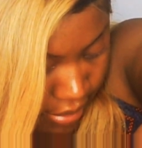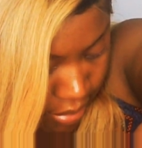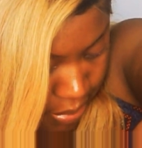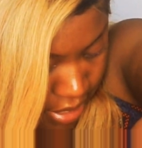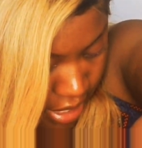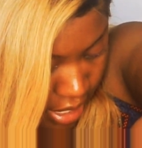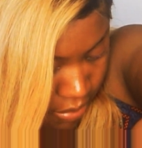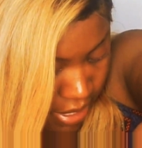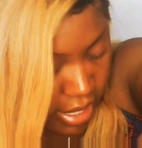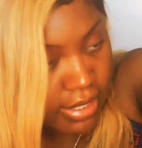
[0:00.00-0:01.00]
after Peter
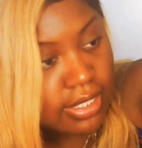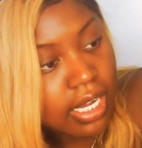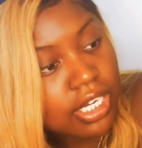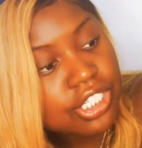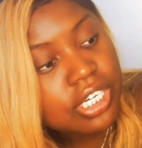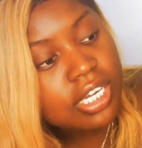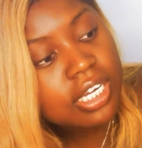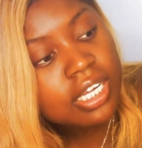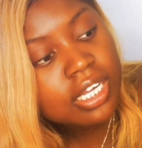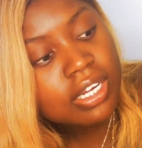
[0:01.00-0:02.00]
Gale, we got
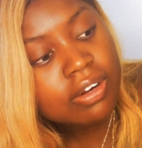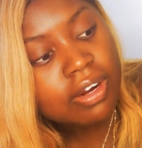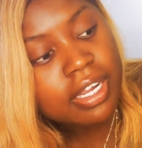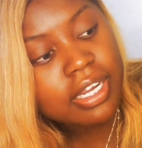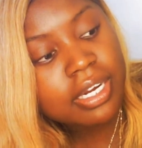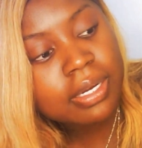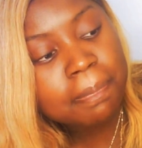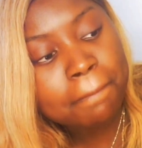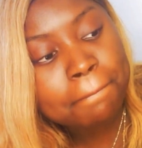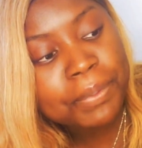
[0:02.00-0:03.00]
Sasha right here.
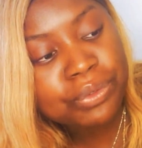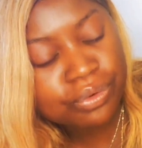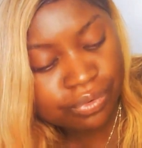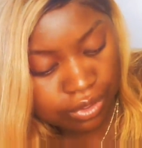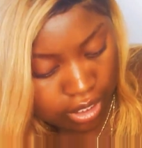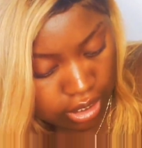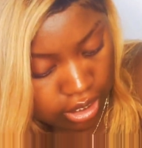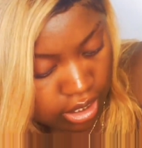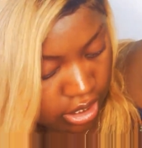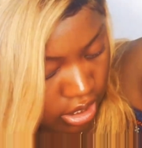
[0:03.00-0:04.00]
Beautiful
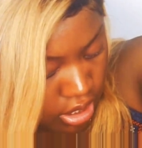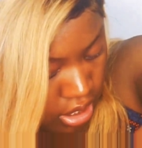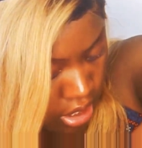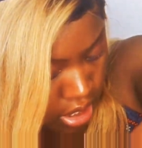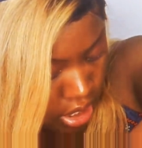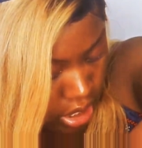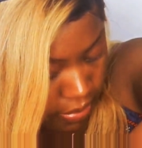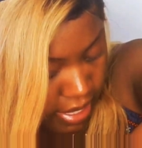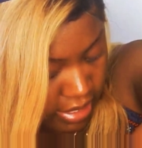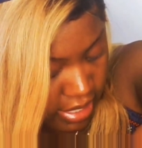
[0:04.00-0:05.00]
color.
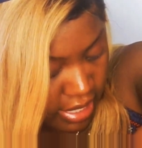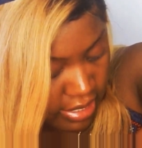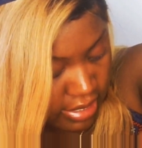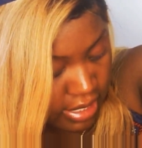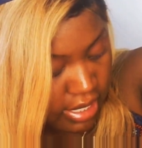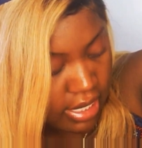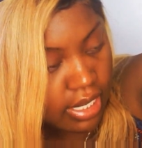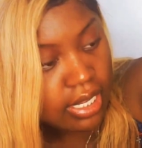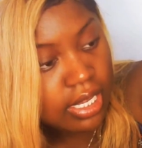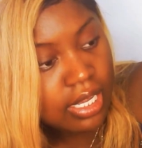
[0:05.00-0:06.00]
Then we got
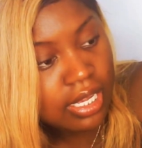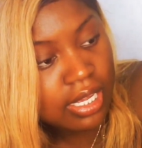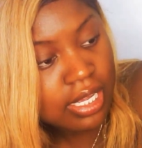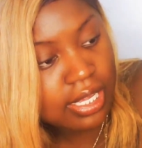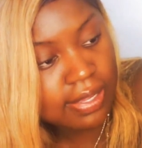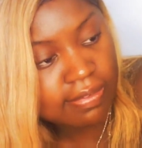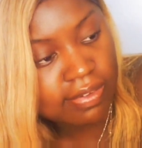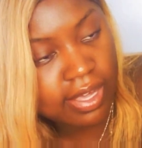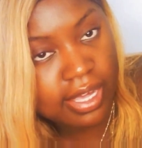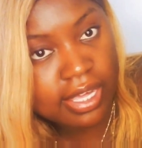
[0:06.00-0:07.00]
Nancy,
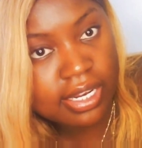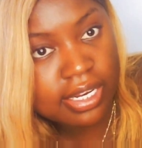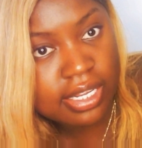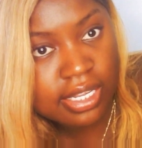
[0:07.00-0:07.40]
Yvette.